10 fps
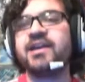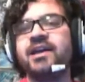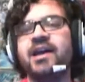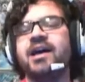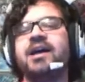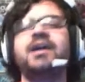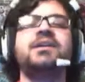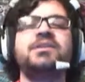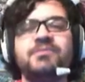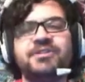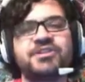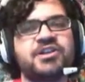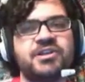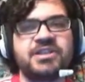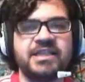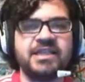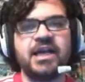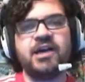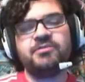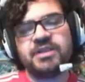and we're just going to see how
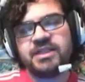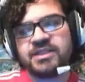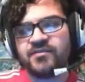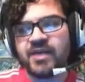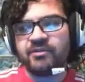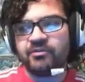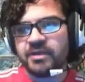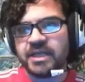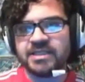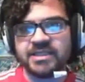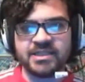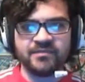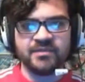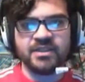these fare up against each other.